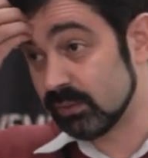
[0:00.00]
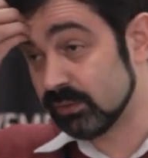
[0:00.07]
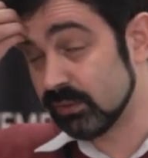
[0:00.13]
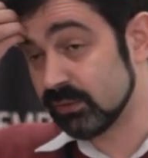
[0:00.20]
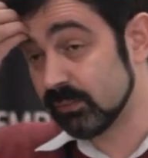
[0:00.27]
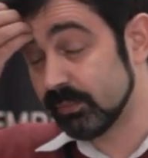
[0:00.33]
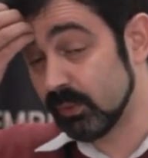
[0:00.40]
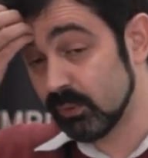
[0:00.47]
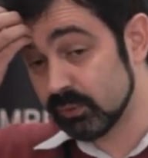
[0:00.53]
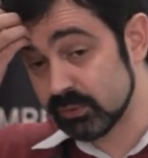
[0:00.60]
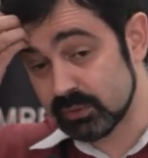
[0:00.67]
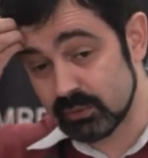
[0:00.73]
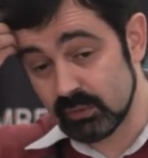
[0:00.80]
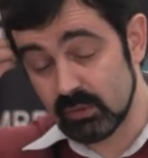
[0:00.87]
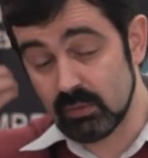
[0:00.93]
This
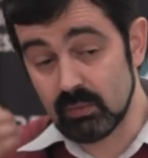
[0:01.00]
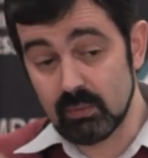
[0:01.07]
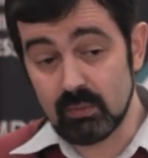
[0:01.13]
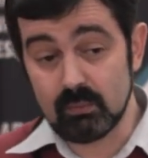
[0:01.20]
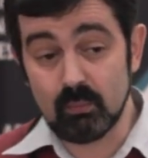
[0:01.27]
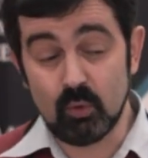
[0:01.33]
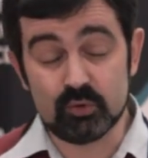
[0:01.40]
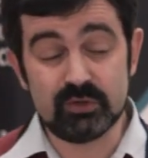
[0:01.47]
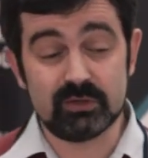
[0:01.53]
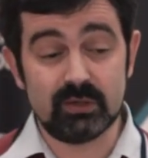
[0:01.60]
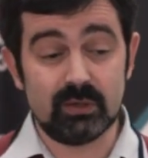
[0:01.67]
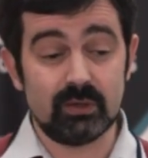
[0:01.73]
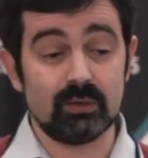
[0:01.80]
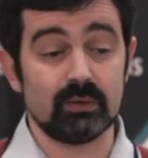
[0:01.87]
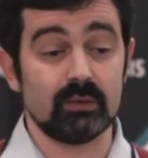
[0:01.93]
approach, more
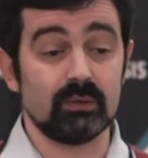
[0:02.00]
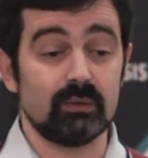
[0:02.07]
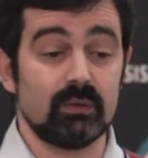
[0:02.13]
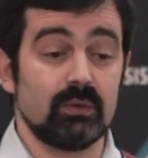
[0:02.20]
detail,